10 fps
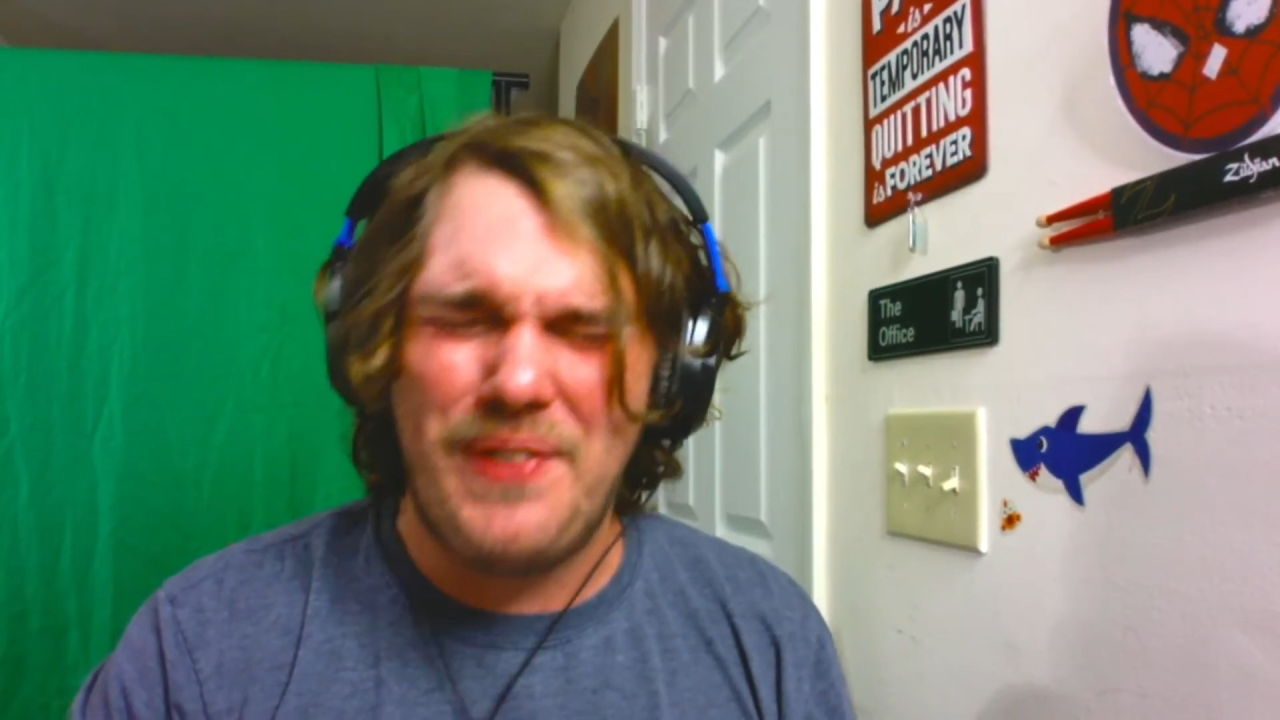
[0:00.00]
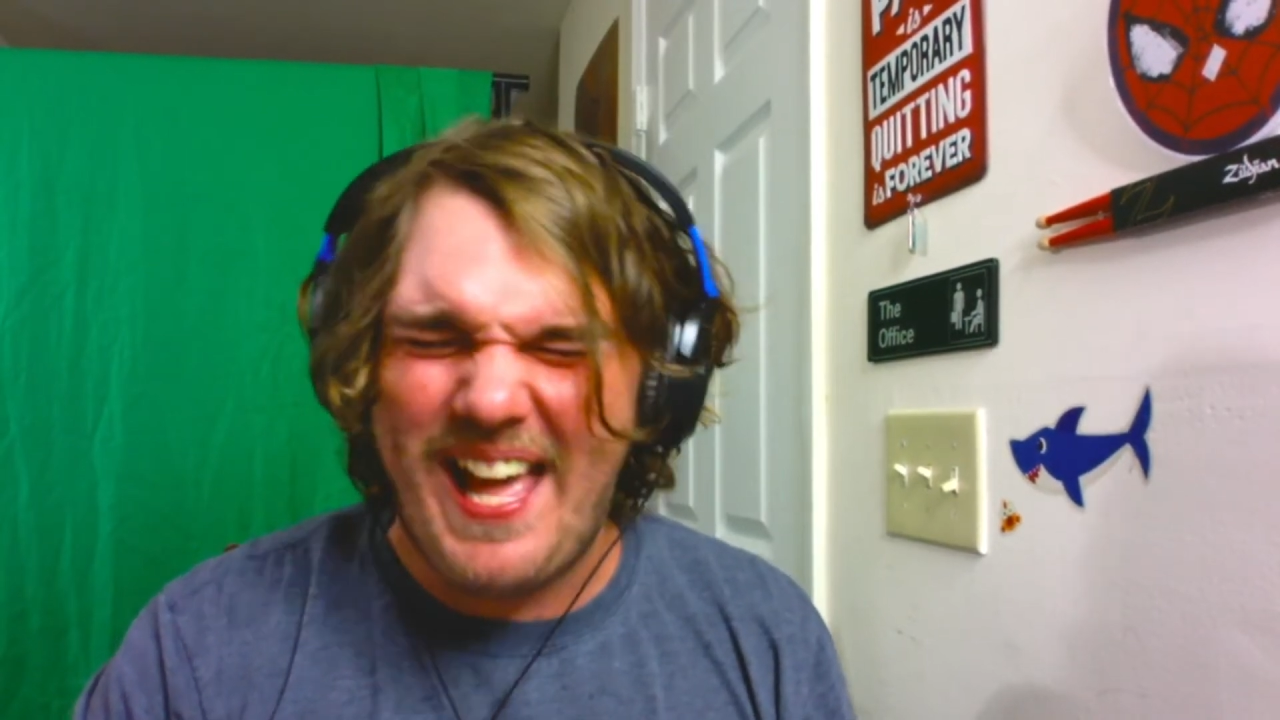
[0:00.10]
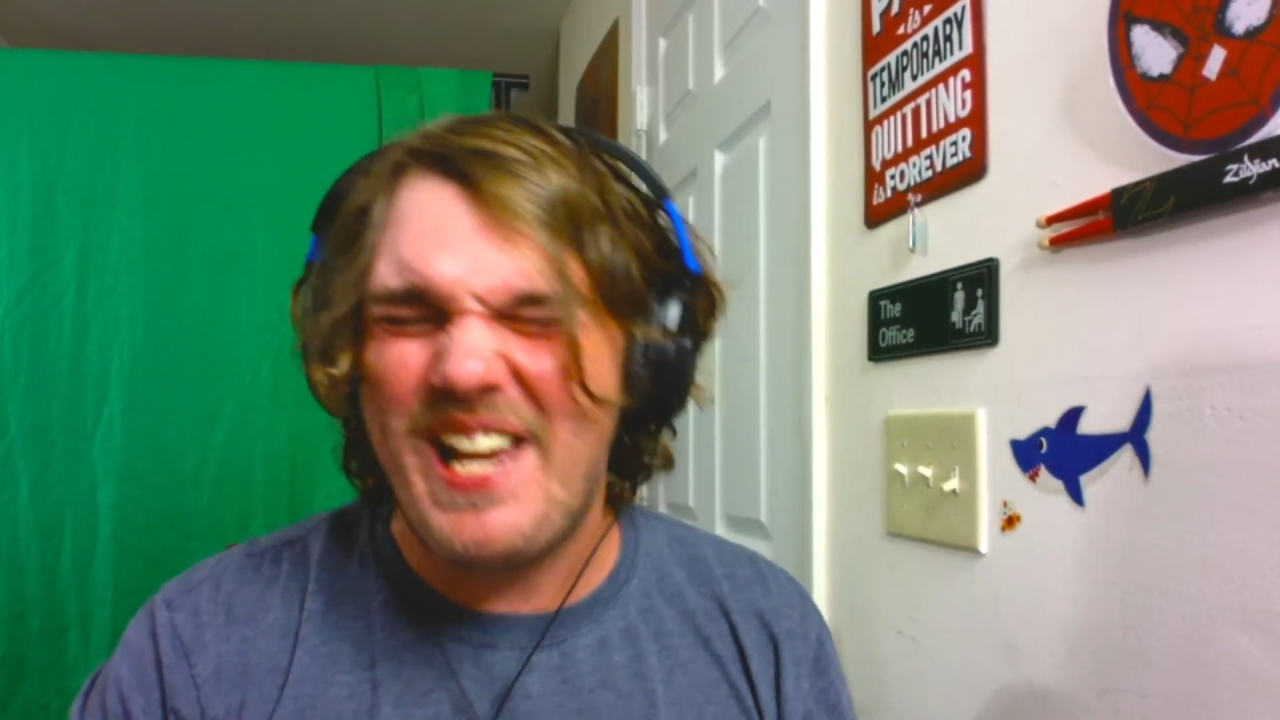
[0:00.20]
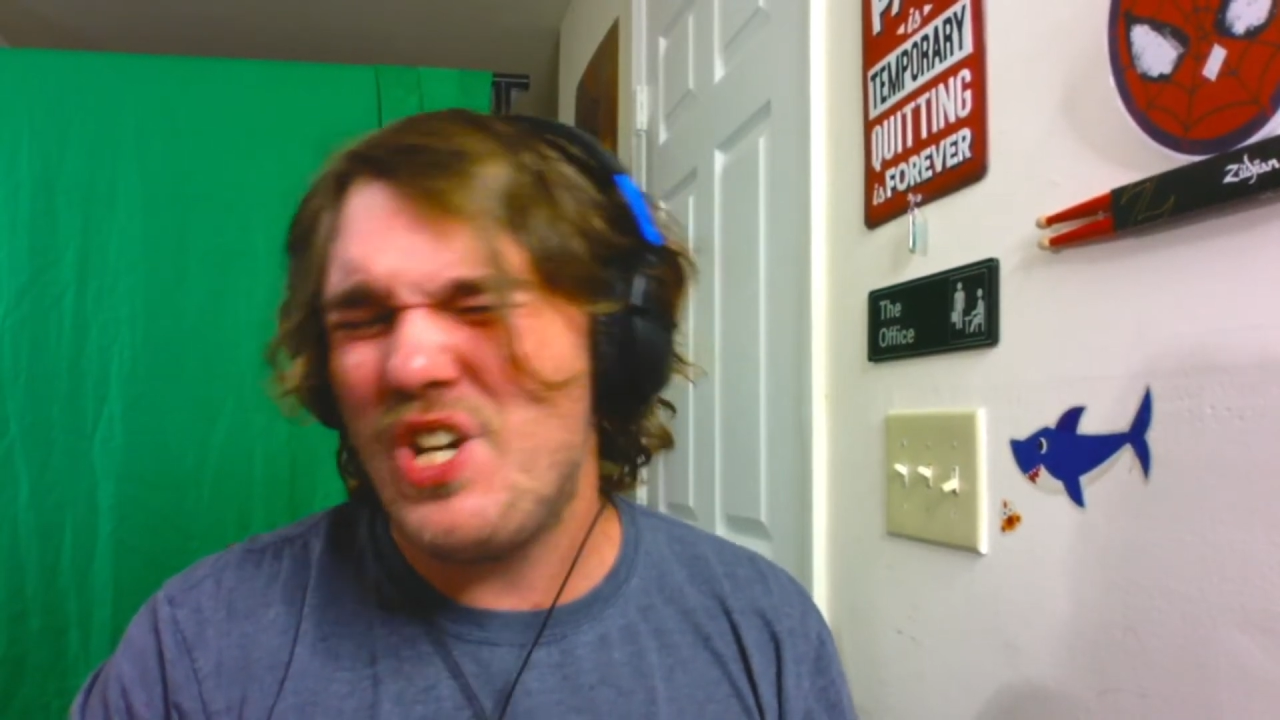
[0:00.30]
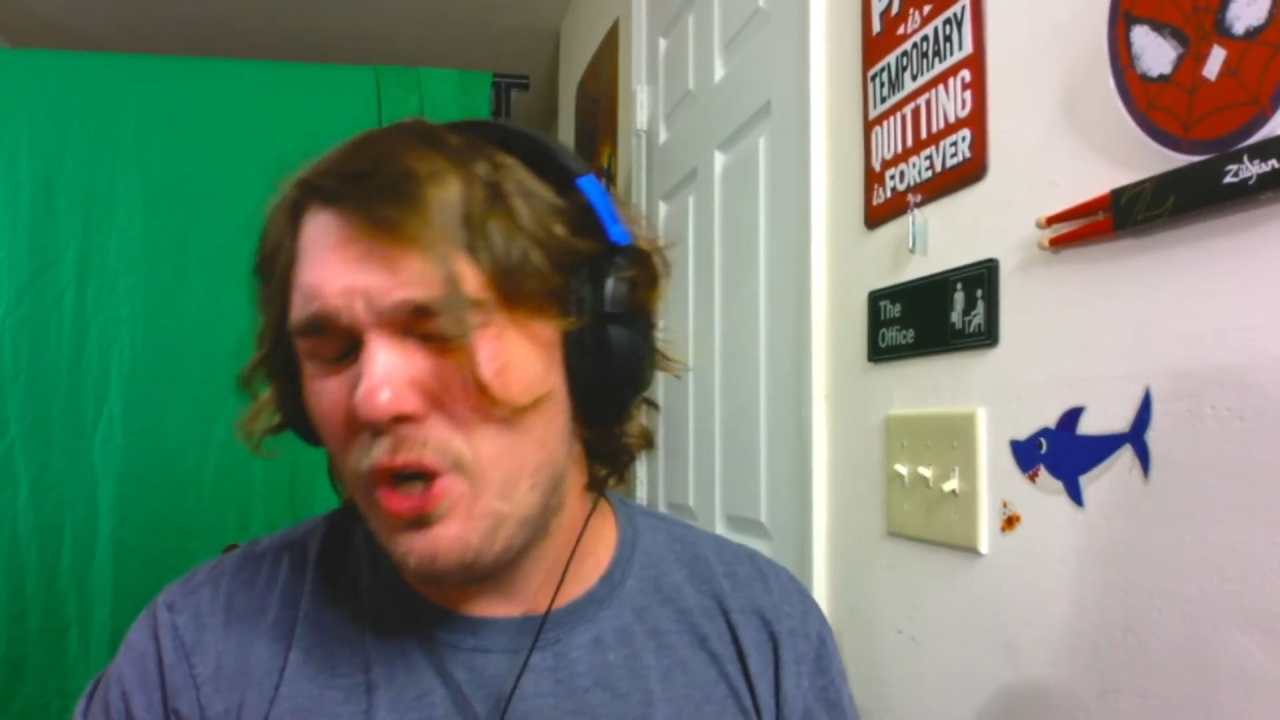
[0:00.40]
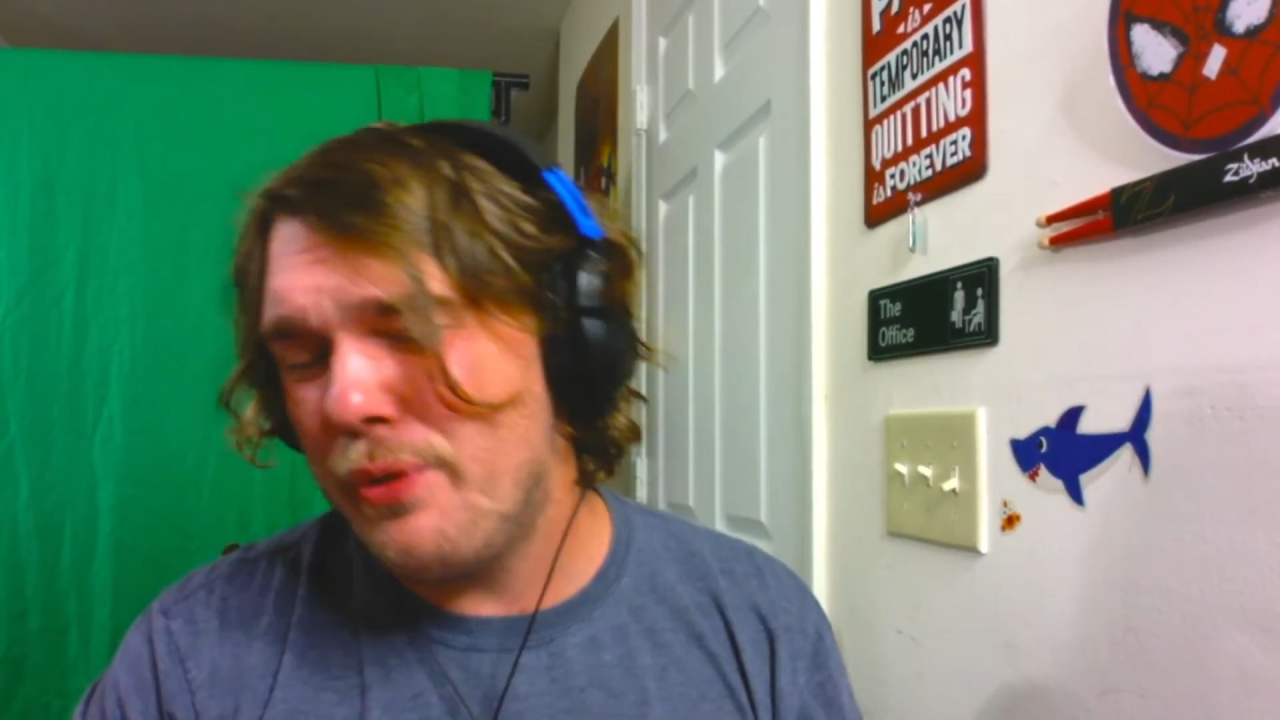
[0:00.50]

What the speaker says: that do